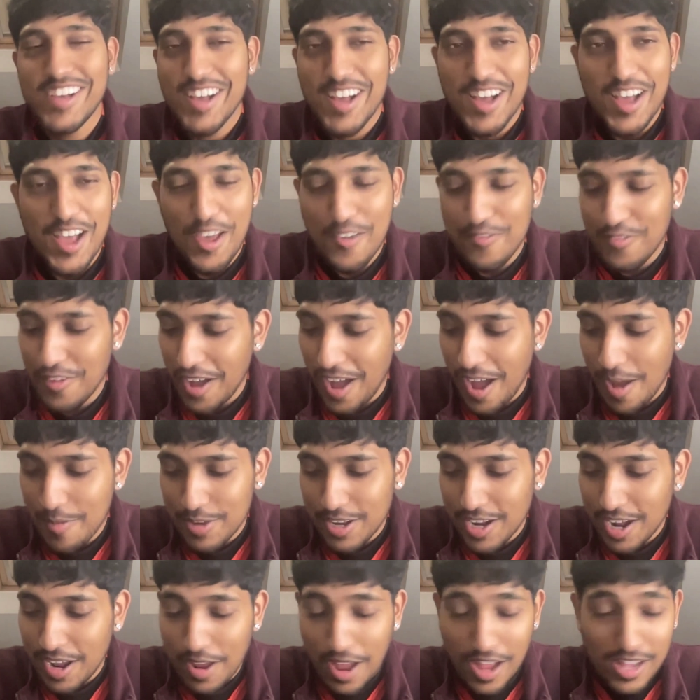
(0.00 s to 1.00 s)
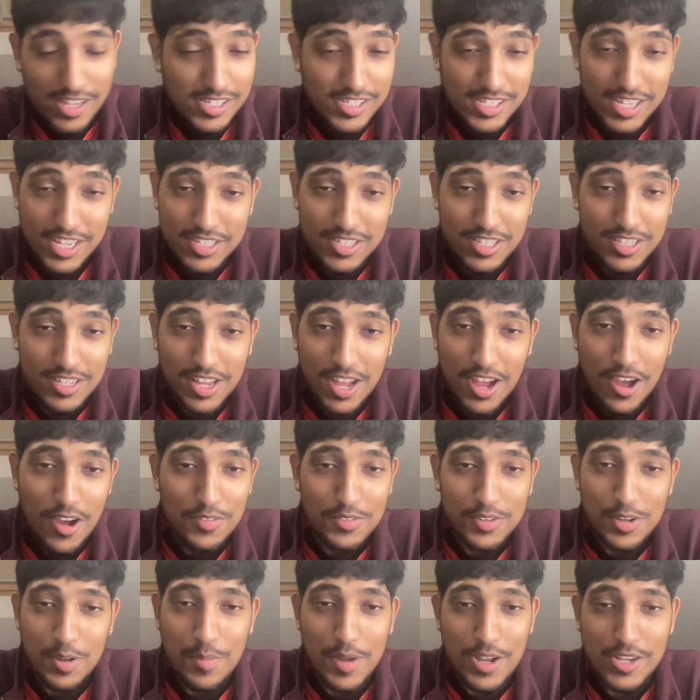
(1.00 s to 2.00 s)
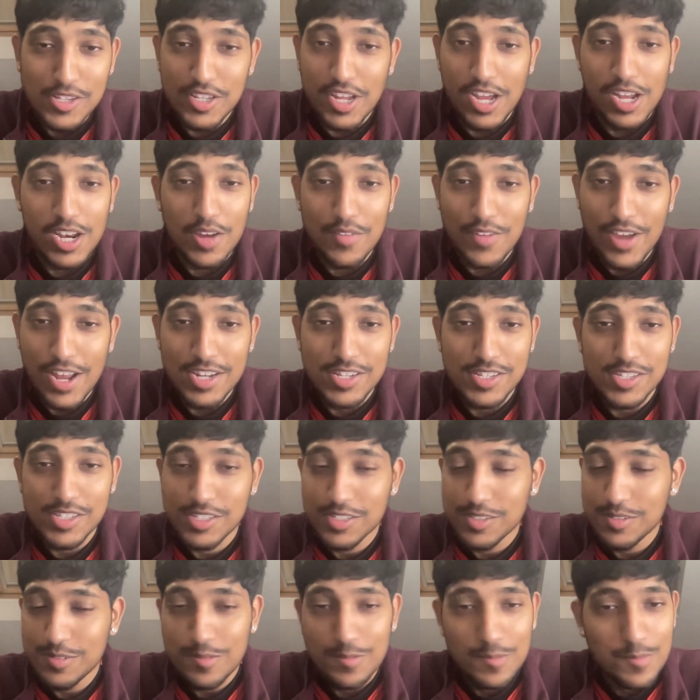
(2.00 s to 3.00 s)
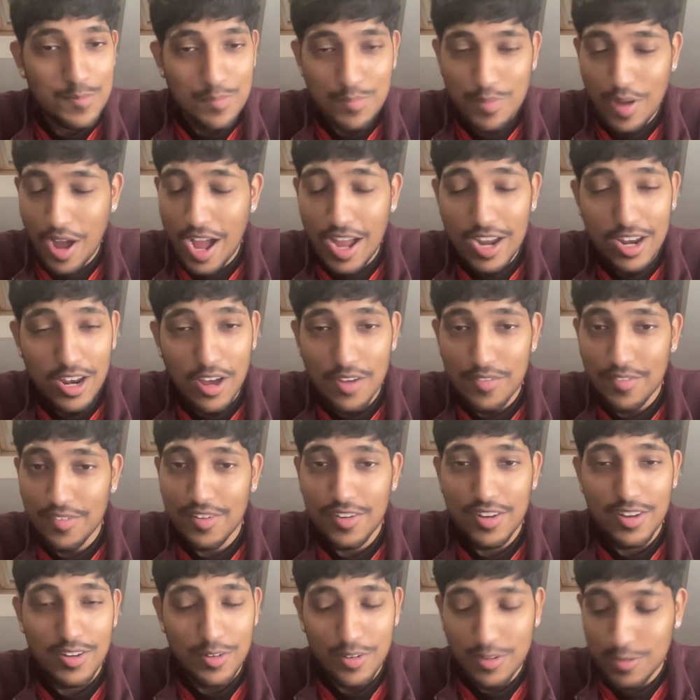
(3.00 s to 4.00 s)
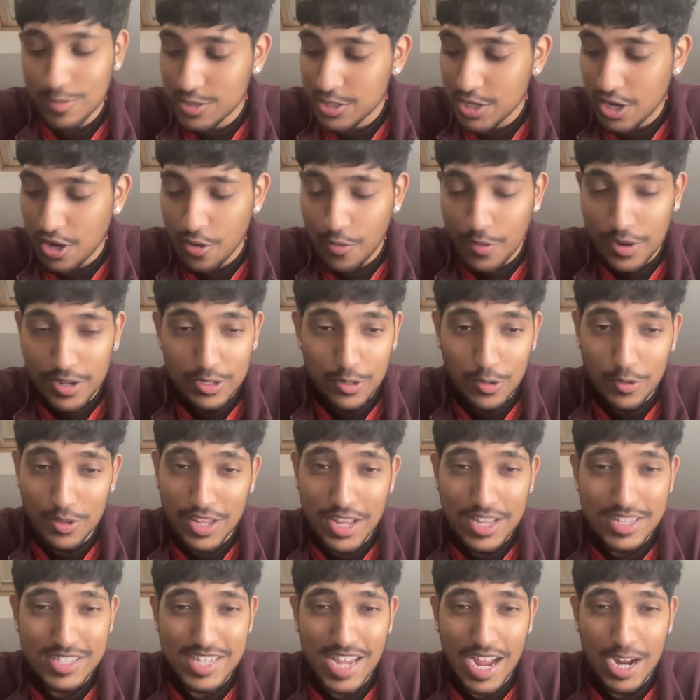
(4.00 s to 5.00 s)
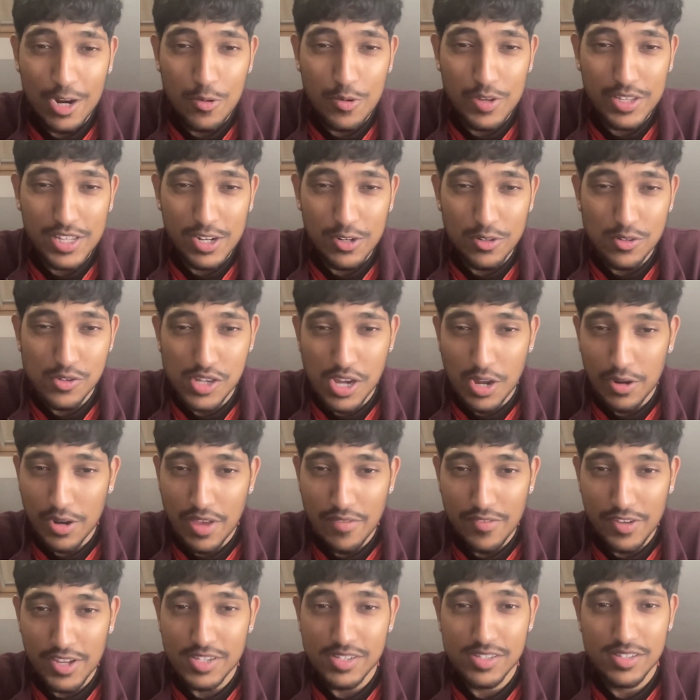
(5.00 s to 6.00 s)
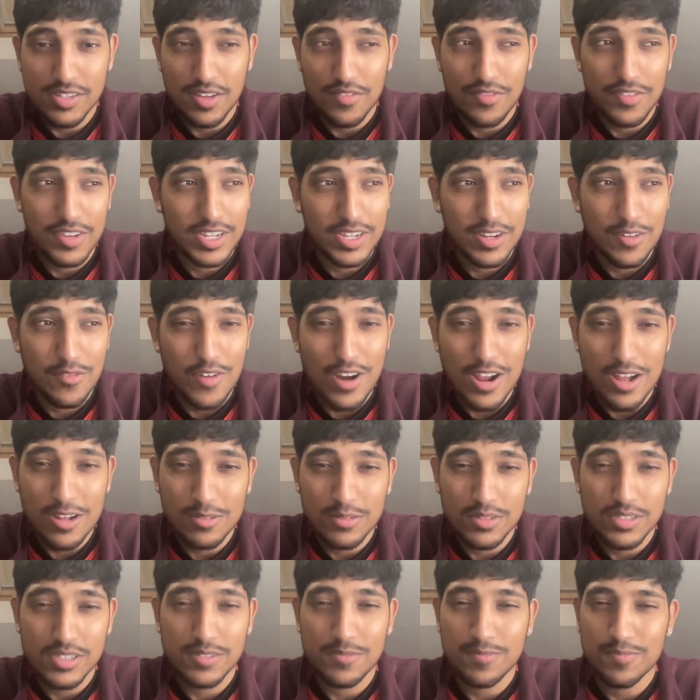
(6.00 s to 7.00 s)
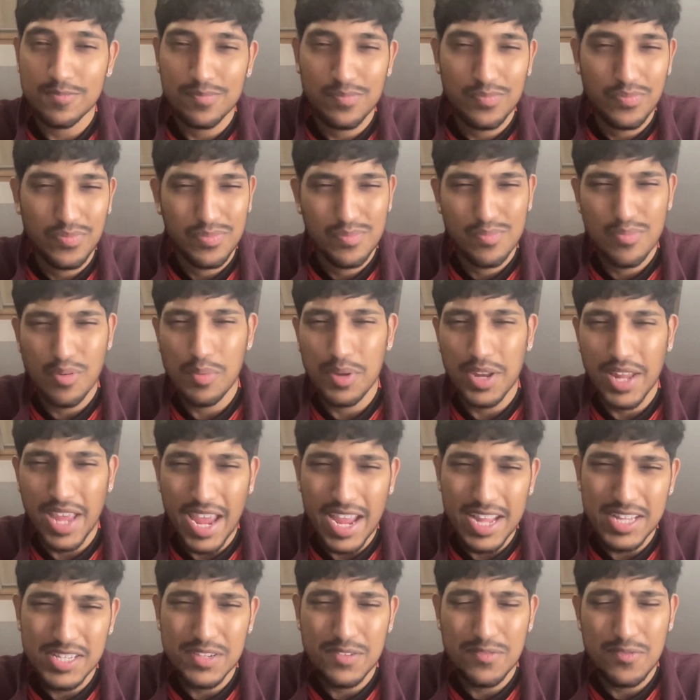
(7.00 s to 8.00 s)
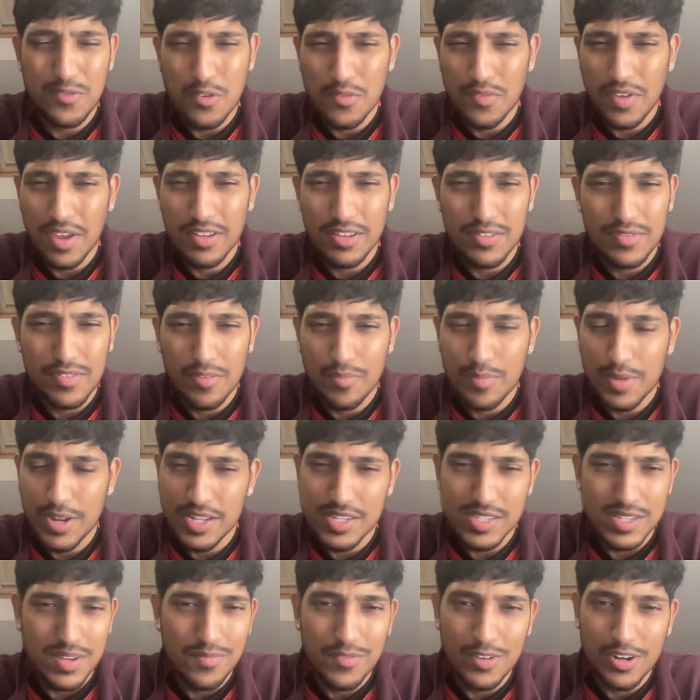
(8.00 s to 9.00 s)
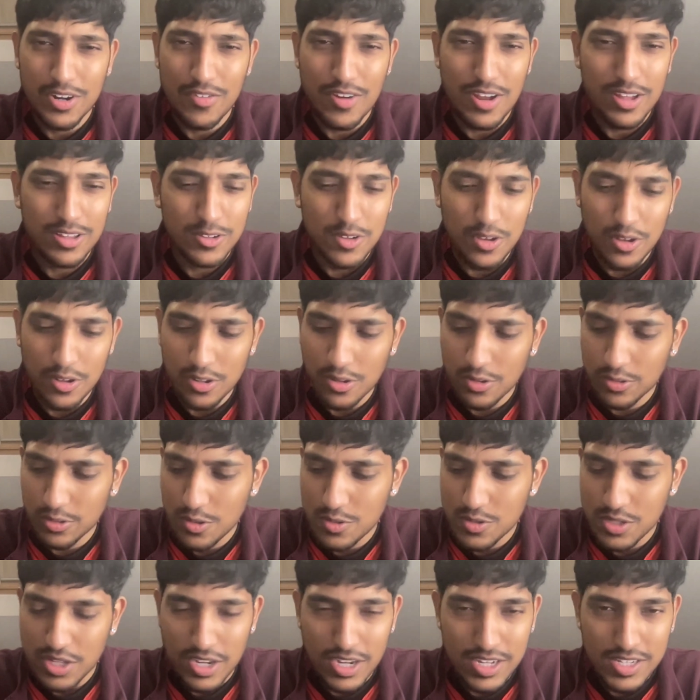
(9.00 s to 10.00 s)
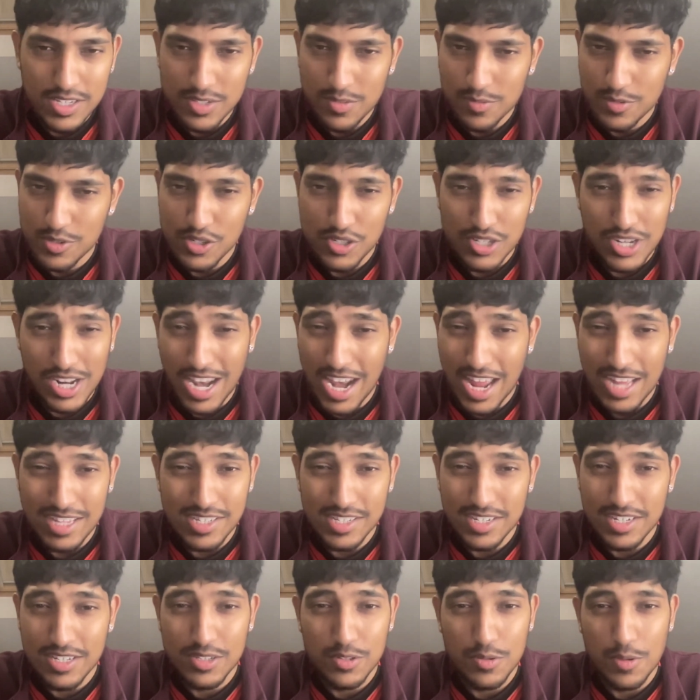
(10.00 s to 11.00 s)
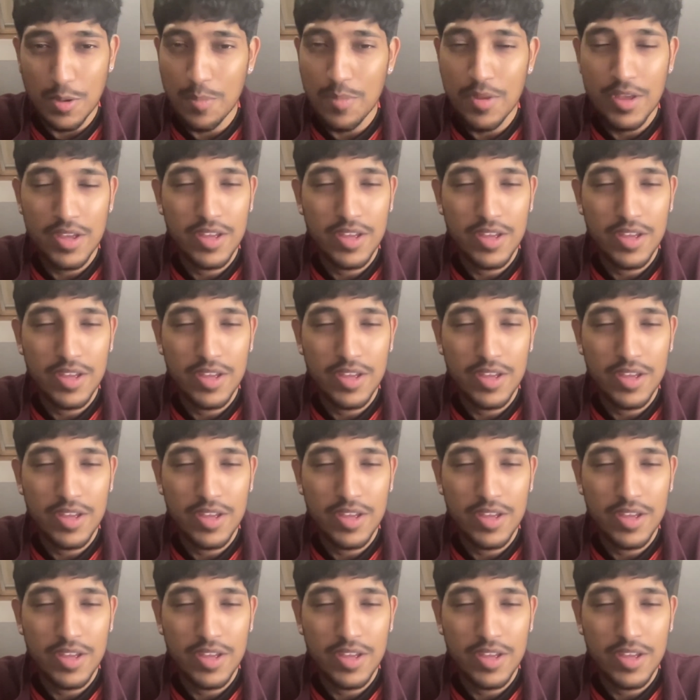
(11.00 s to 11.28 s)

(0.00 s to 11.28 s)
I said after the match that I love Alisson, but I love Wataru Endo. That tackle he did on João Neves, I think around probably 84th, 85th minute, something along those lines. He just clattered into him.